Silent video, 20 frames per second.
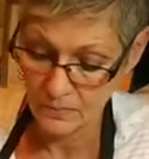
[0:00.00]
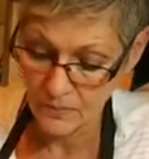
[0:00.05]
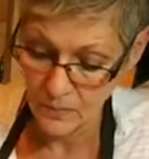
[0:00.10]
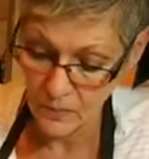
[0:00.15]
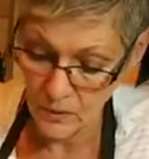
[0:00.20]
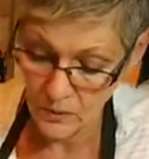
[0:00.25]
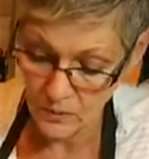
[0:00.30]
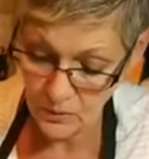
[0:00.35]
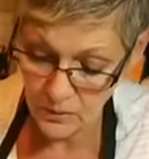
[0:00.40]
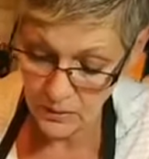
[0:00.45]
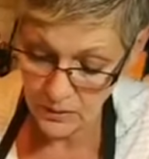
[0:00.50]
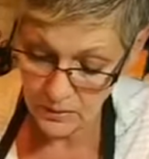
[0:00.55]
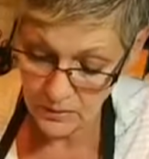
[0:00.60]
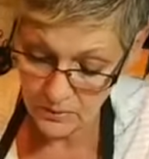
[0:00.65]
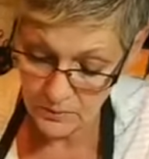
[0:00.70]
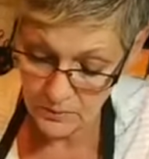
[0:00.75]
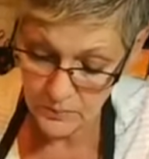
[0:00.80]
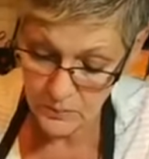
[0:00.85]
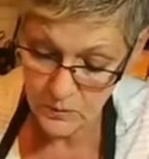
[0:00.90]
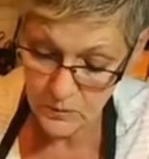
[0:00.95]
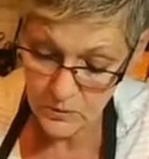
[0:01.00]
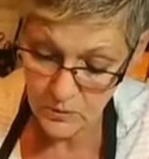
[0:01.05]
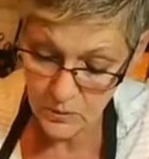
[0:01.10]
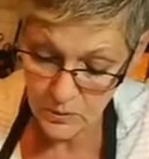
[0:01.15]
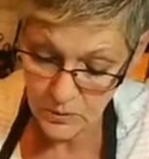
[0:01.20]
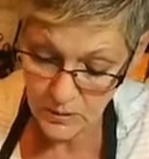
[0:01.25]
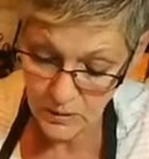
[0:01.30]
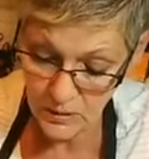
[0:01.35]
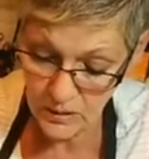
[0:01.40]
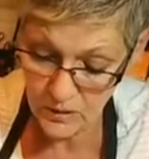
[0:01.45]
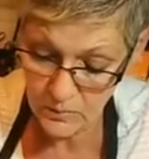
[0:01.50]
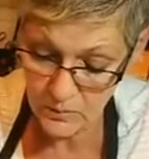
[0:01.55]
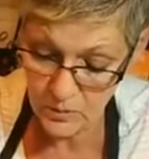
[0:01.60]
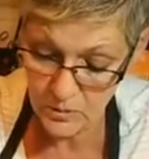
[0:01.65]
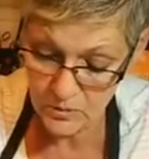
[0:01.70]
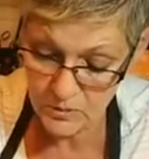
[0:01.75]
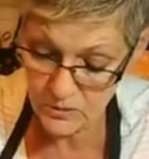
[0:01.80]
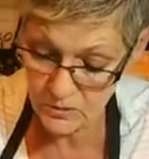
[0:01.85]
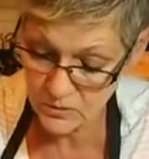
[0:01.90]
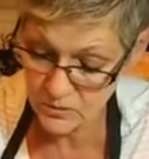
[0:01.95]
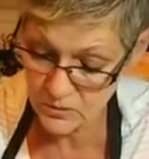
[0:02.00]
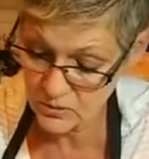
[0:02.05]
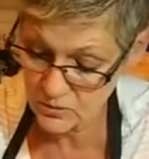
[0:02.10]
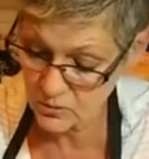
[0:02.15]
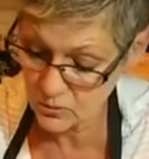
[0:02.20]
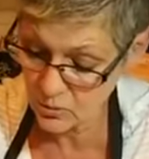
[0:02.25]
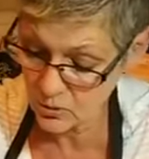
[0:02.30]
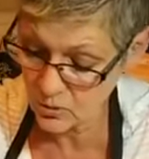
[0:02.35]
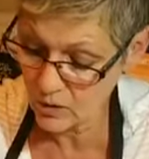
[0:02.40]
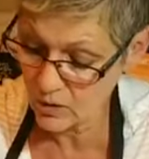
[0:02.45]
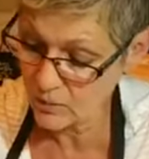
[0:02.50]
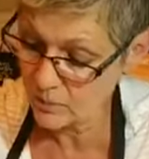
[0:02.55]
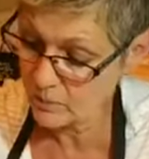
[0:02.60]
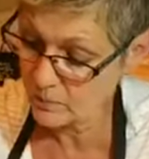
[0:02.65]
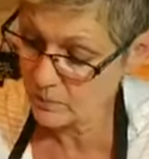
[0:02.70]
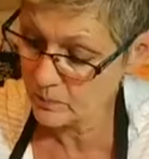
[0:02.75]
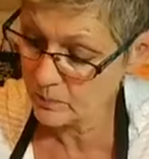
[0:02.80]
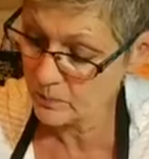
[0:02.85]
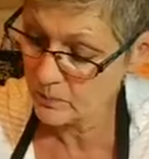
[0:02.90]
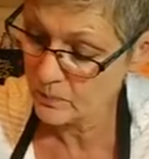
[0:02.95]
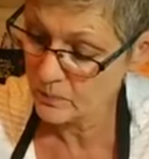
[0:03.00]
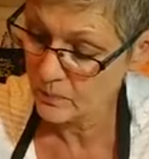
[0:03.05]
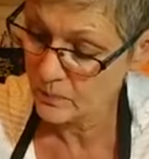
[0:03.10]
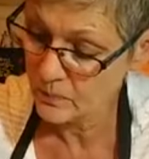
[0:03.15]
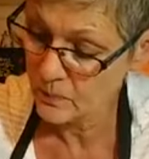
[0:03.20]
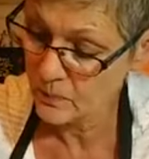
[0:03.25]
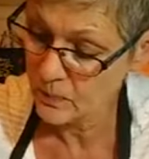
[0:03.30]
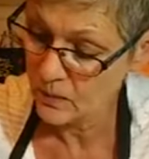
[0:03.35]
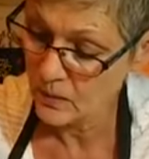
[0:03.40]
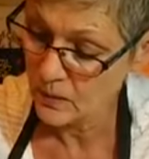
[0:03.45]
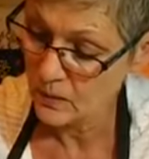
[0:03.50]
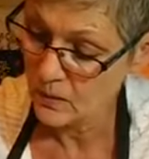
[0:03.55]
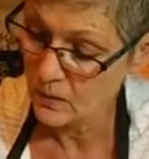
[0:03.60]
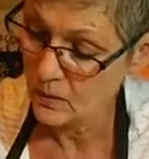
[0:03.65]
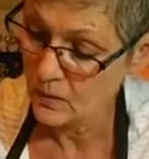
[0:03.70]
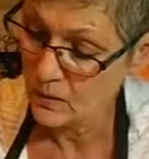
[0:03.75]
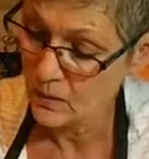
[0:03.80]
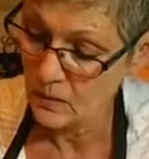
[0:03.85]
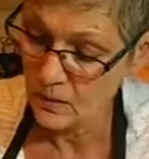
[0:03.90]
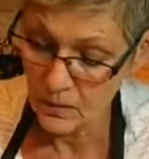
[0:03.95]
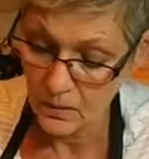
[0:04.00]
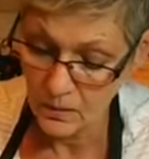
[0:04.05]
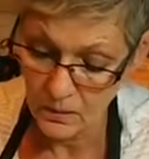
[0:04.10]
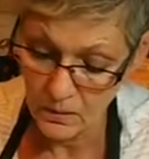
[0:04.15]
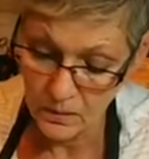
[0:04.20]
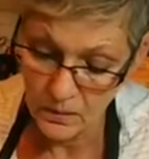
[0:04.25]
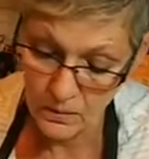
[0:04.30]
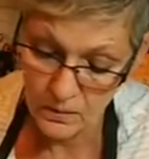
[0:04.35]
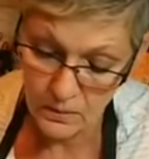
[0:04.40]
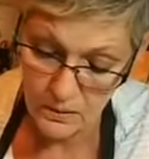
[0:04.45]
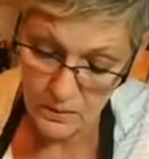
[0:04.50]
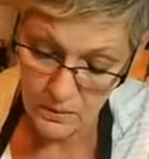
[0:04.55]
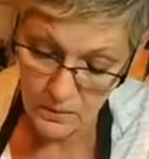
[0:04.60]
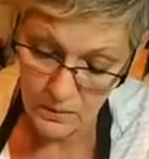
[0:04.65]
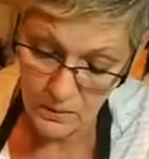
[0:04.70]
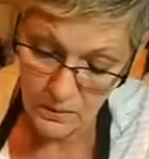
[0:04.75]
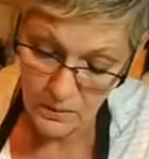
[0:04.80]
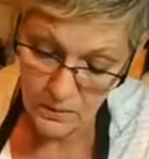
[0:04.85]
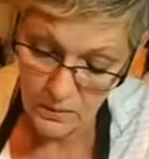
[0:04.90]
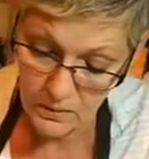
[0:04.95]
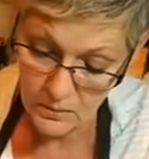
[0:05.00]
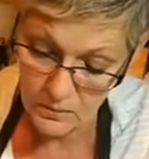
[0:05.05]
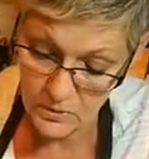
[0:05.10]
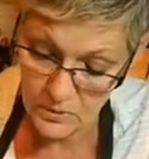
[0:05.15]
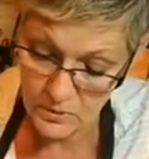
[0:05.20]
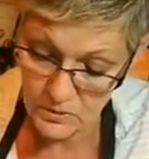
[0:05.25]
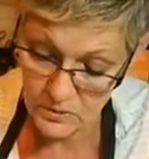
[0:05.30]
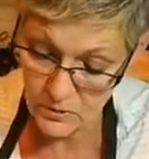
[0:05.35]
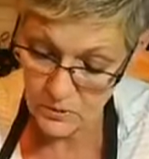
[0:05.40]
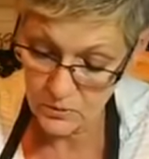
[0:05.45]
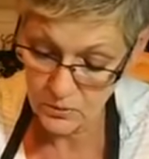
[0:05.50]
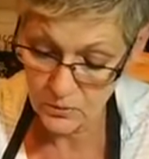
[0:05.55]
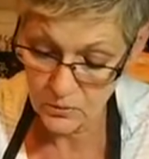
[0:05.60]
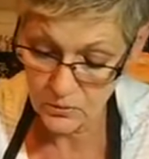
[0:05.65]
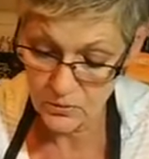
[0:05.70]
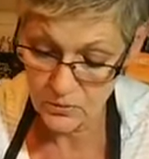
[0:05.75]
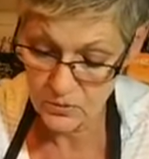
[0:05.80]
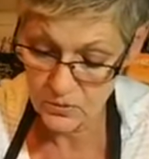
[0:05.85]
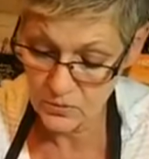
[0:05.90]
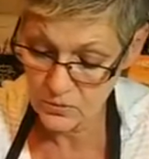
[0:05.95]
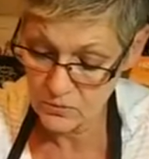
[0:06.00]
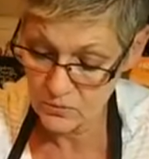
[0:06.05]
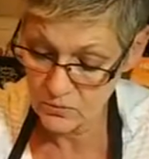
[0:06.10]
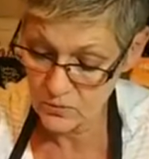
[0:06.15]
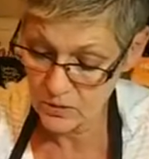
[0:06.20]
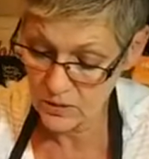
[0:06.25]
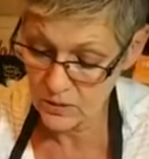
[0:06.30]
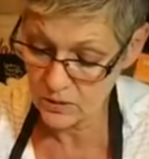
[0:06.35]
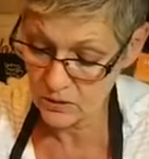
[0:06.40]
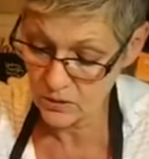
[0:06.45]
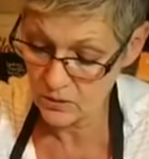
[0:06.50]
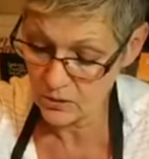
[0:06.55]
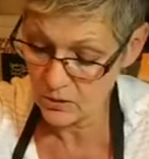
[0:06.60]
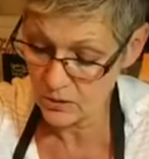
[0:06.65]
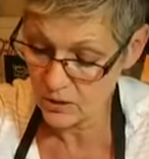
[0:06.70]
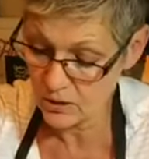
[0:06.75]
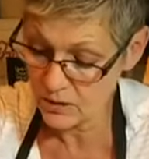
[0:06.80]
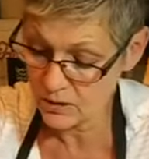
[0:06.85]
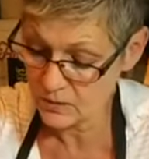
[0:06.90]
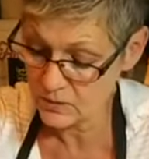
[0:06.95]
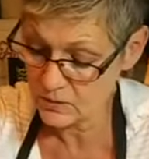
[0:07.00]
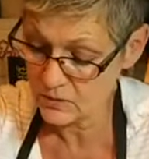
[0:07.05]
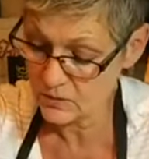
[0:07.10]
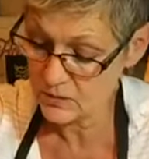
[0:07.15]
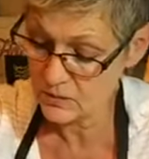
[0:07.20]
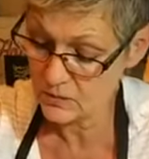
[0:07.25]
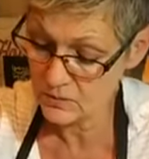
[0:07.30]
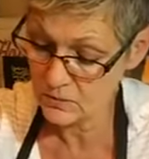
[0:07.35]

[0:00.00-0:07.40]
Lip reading: Okay, so again, I'm using the Storm. And I'm just going to go straight across.